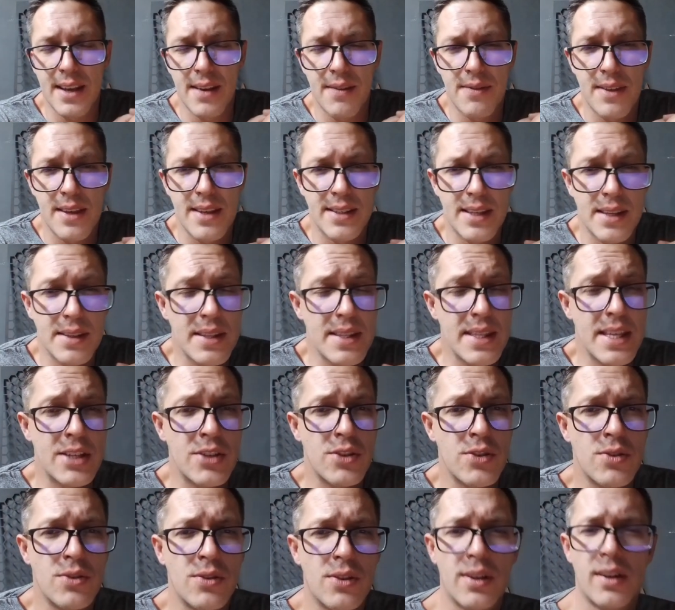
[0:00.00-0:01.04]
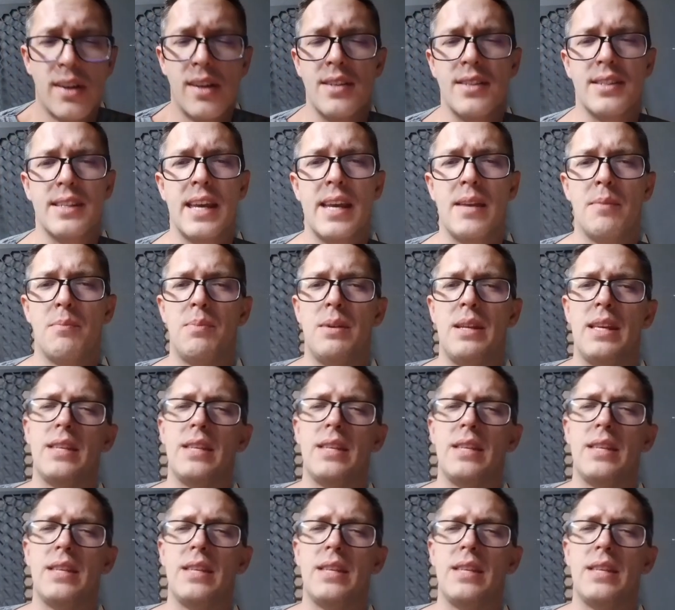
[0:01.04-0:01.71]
If there's something that you do not understand,